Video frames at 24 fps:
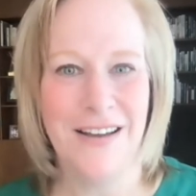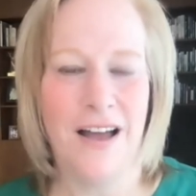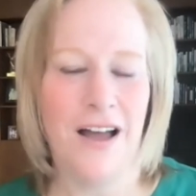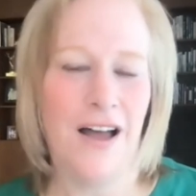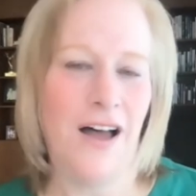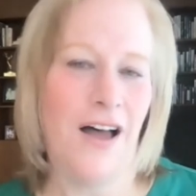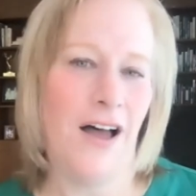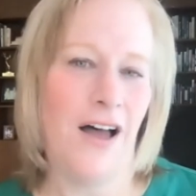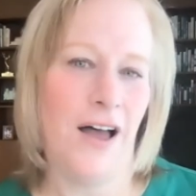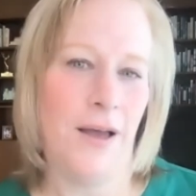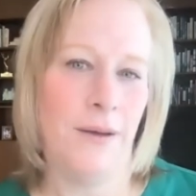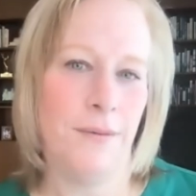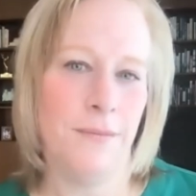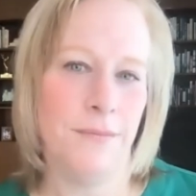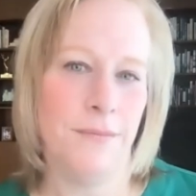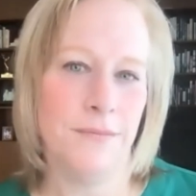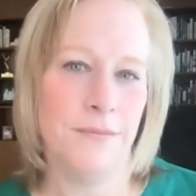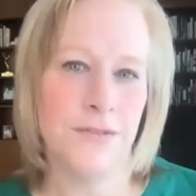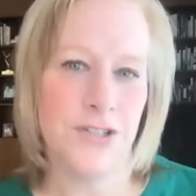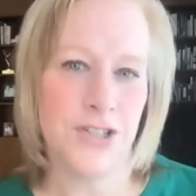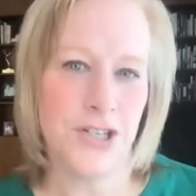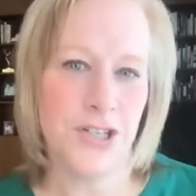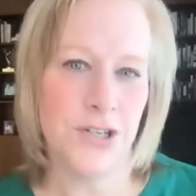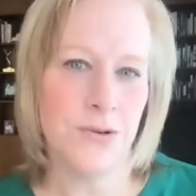
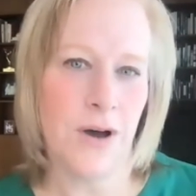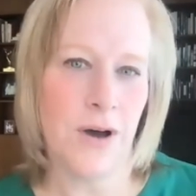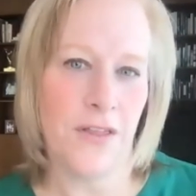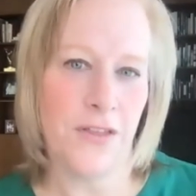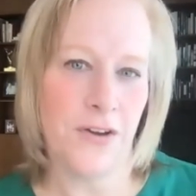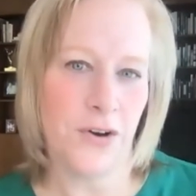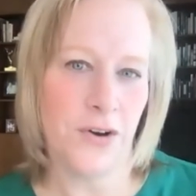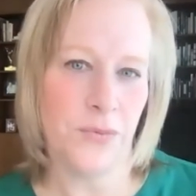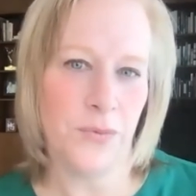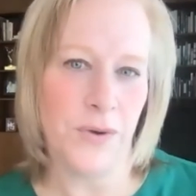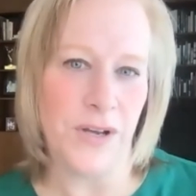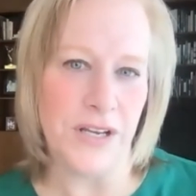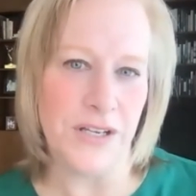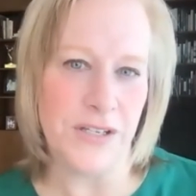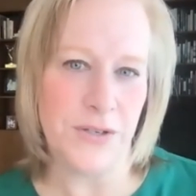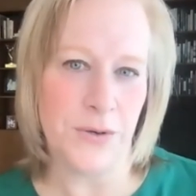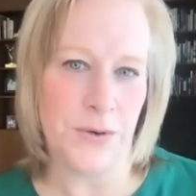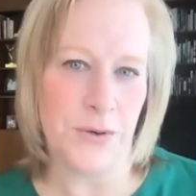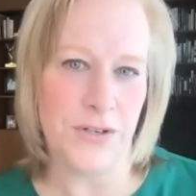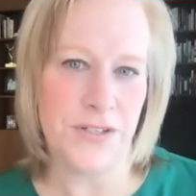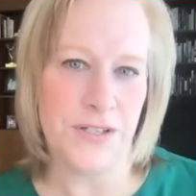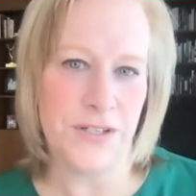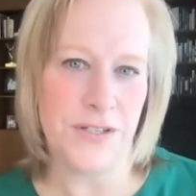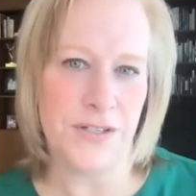to other
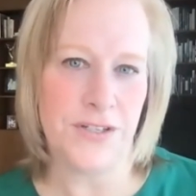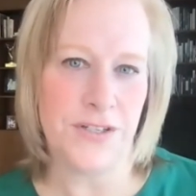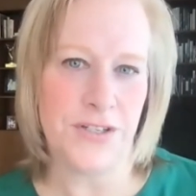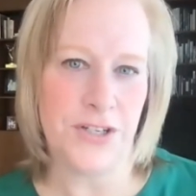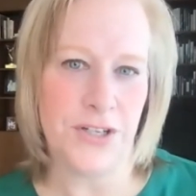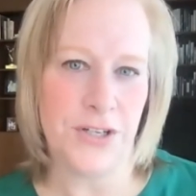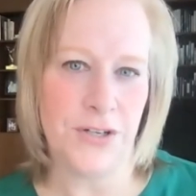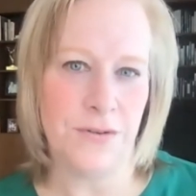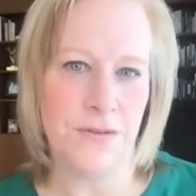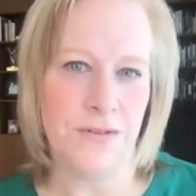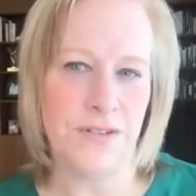resources too.